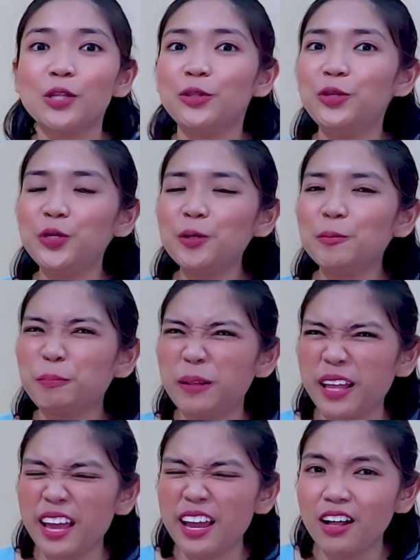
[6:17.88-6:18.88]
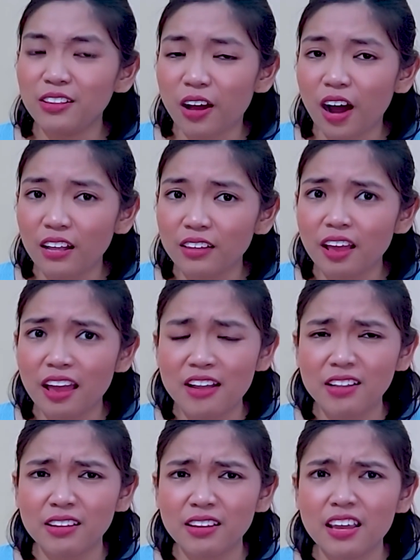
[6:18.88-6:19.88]
Do you play a lot
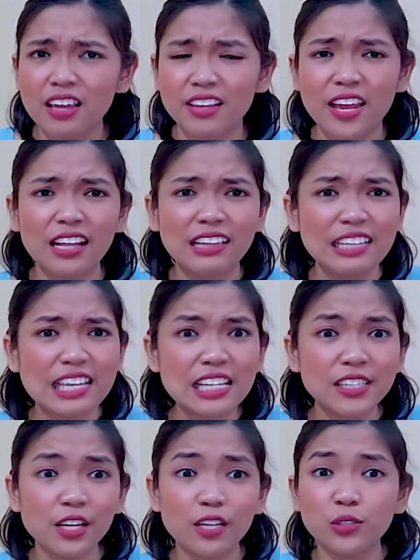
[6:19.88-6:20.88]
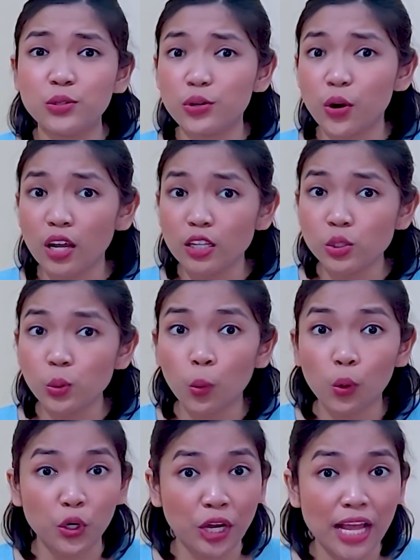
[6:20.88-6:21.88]
and get easily scratched
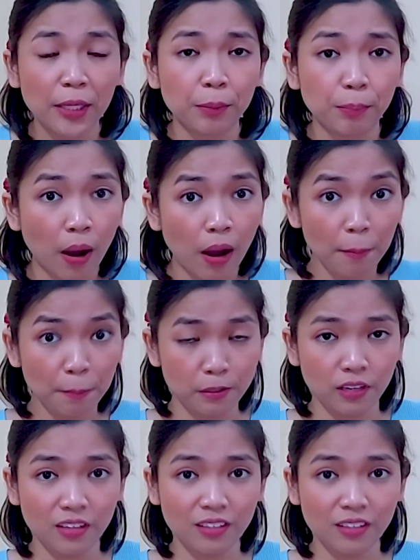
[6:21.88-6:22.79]
or get bumped?